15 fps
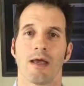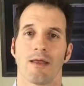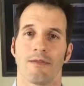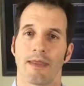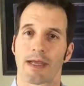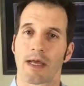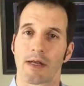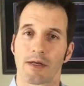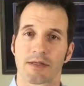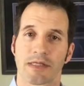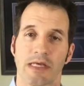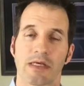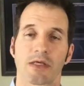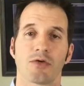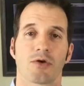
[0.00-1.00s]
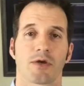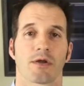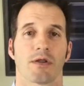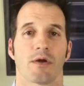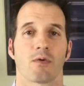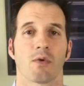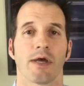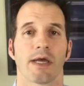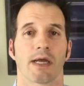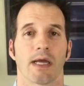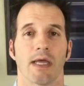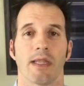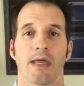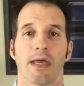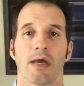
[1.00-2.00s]
they kind of take you under their wing
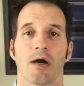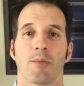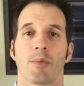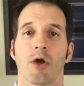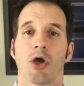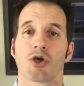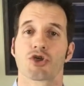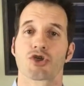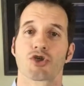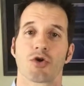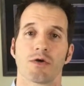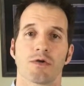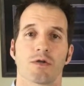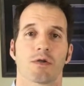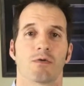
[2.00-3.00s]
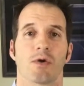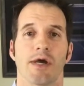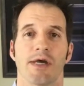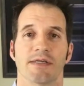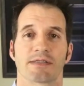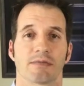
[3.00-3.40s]
and they help show you the ways,